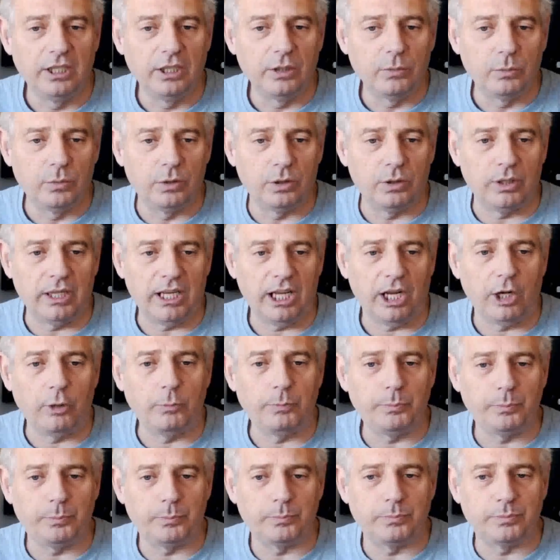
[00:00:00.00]
will help
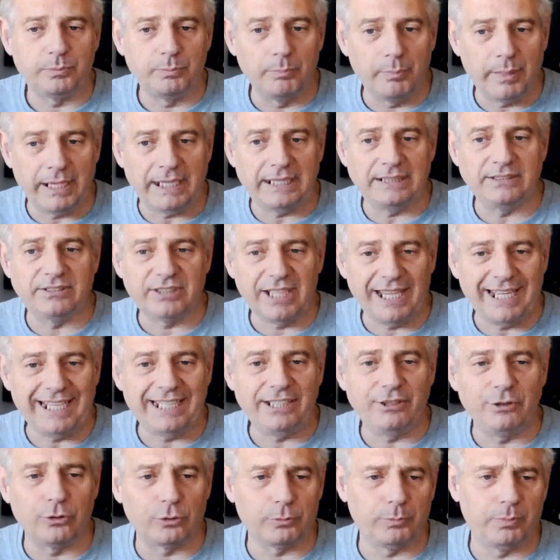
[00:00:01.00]

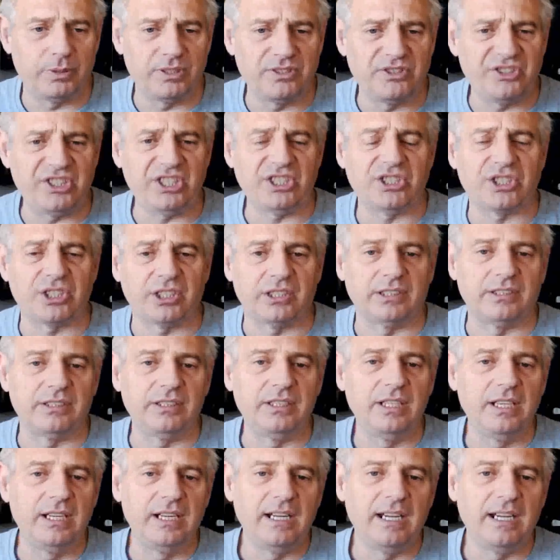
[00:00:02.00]
maintain your position